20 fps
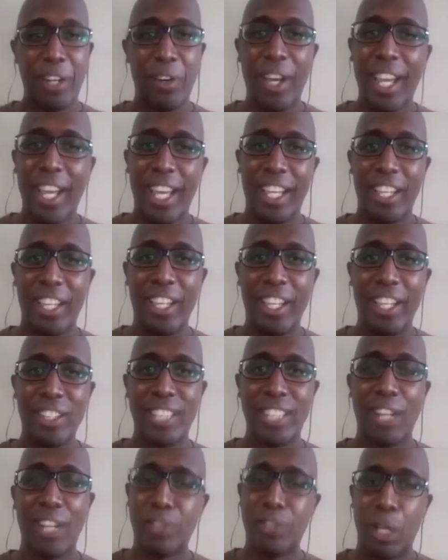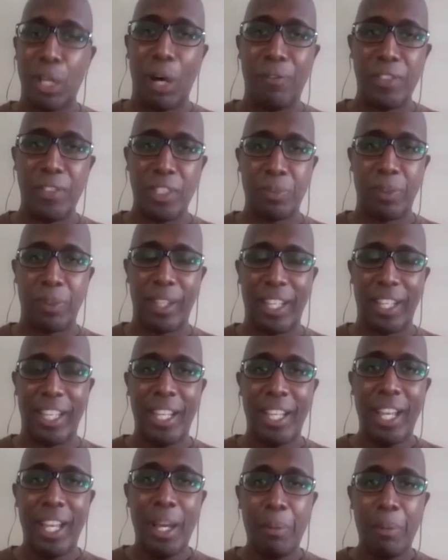hey, here's how dolphins
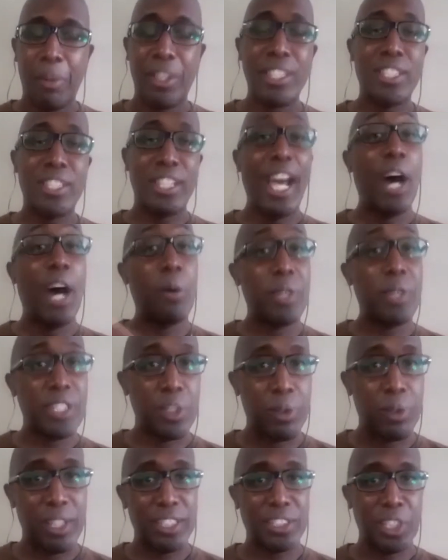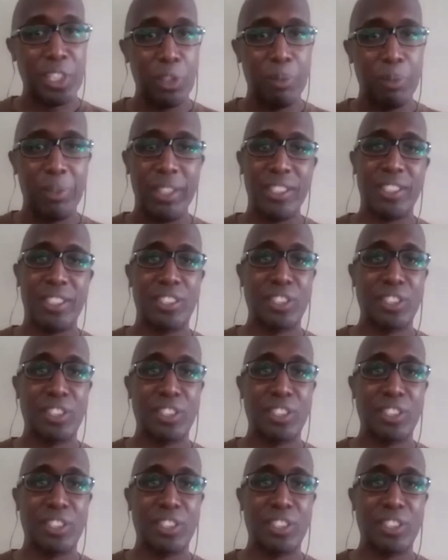play, but this is how we do it as humans.